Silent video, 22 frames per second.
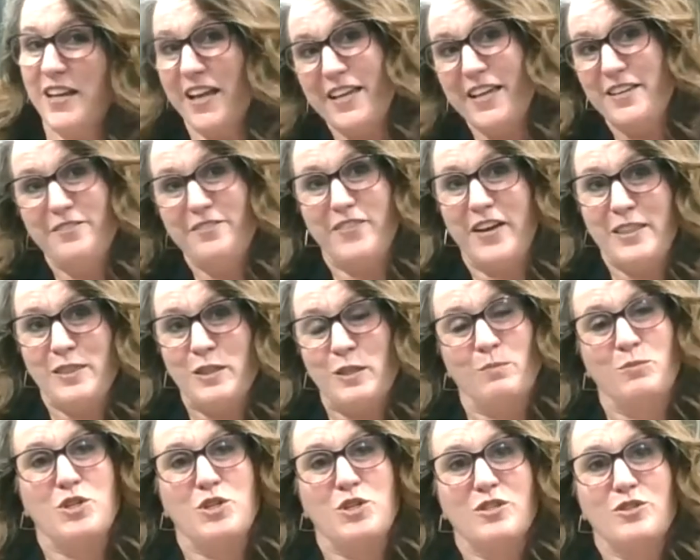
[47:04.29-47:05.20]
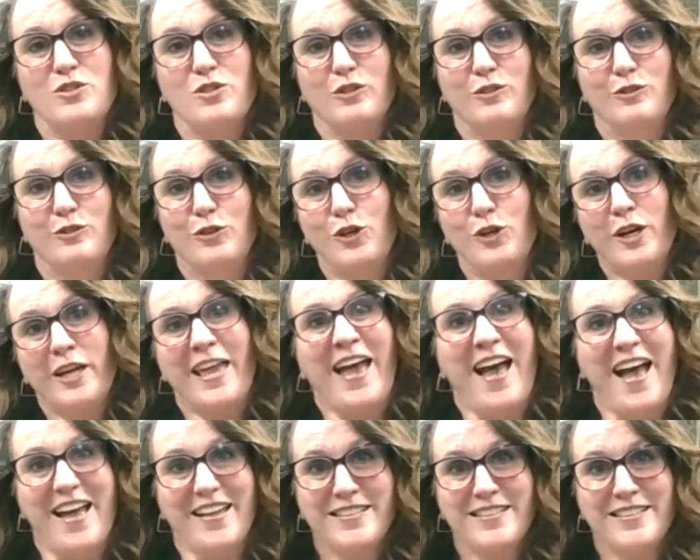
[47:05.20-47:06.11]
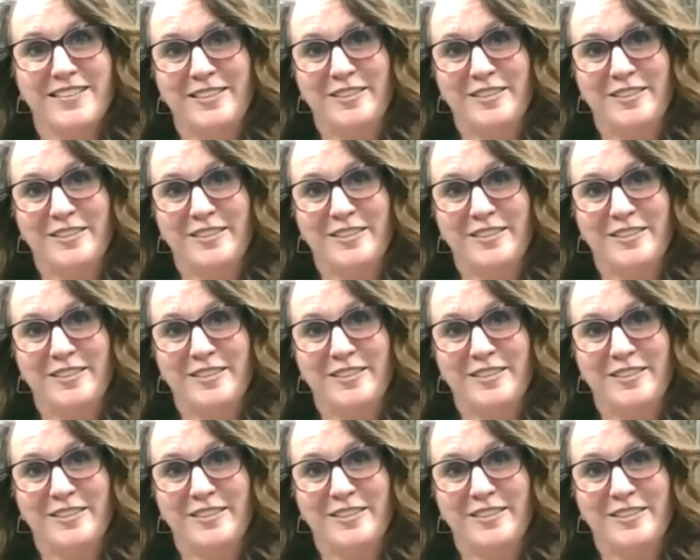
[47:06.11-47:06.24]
I invite them just to look at,